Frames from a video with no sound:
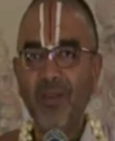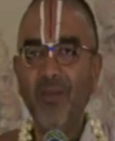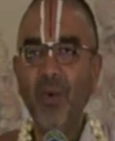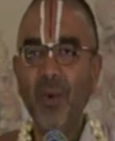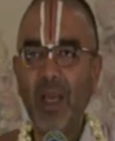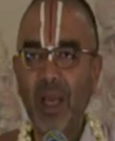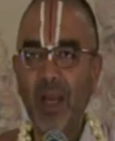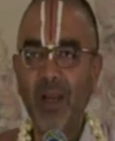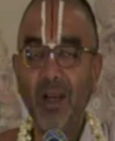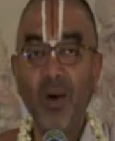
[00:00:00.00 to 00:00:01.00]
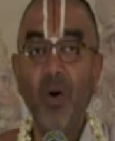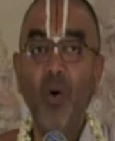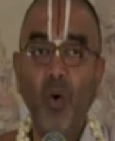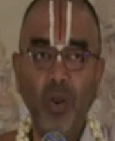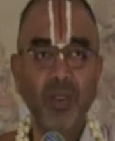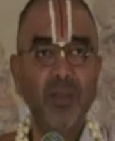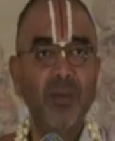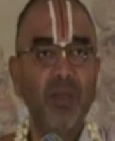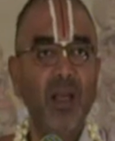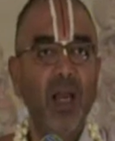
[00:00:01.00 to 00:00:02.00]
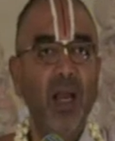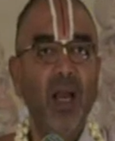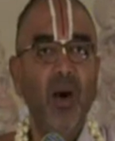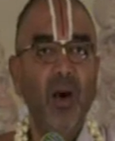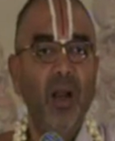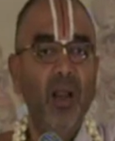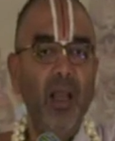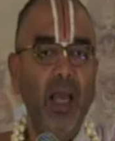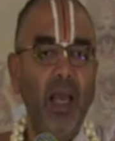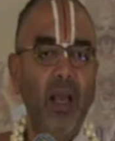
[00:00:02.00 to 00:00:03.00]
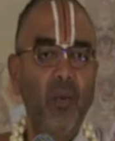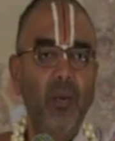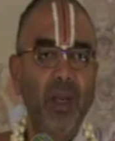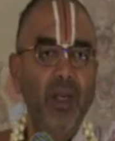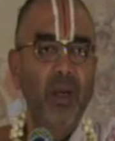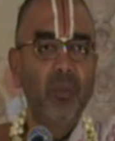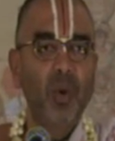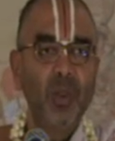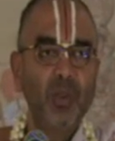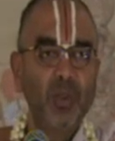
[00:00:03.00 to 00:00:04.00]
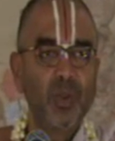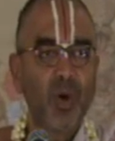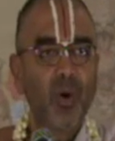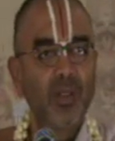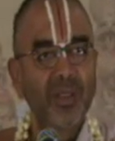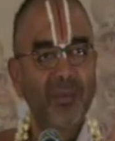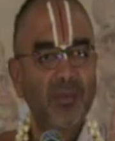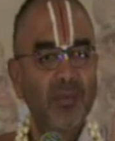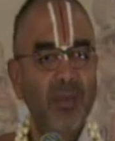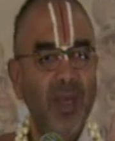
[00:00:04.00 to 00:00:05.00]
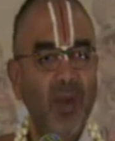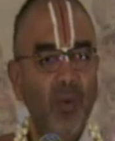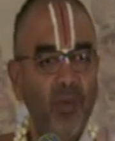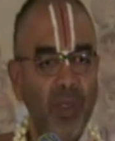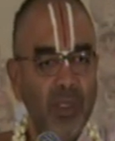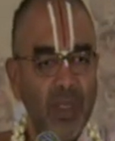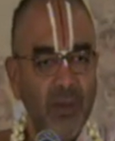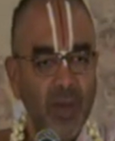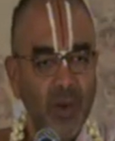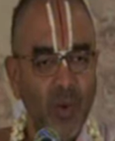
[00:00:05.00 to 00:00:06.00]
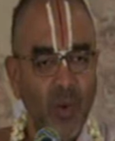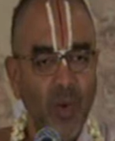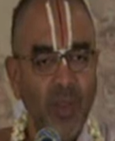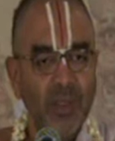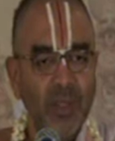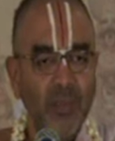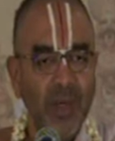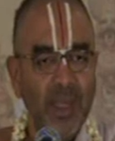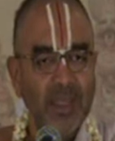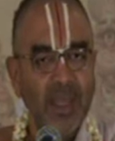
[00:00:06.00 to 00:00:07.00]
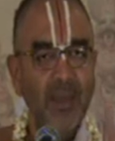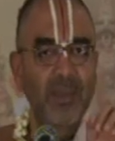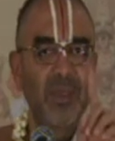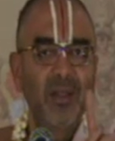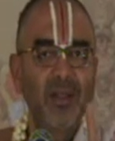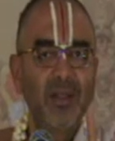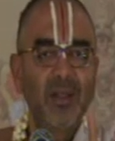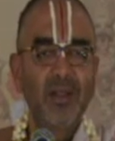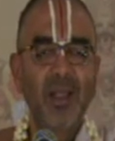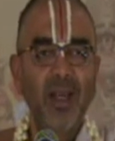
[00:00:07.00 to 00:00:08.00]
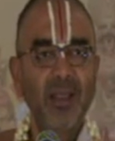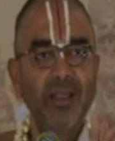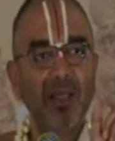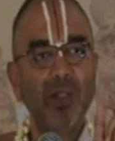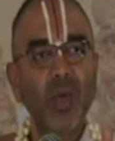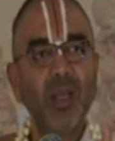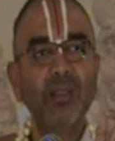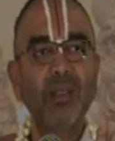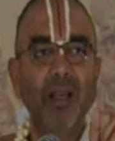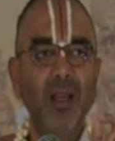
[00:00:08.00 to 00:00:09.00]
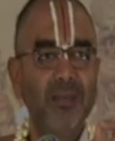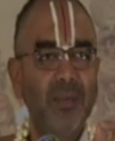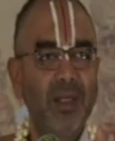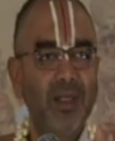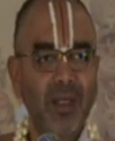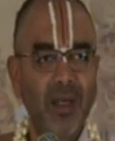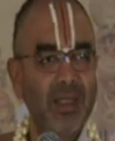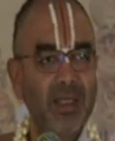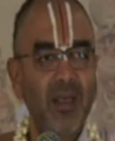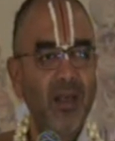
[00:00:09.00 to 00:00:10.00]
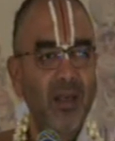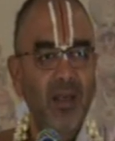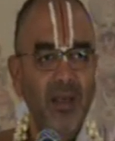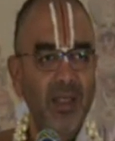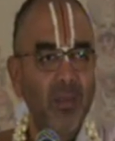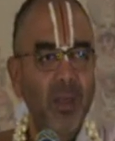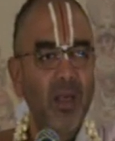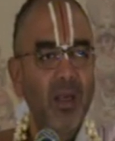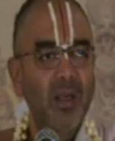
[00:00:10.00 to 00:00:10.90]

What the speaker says: Flute had holes. Wind blows through the holes. Whichever hole the wind escapes, that is the swarasthana. Shajya, Rishabha,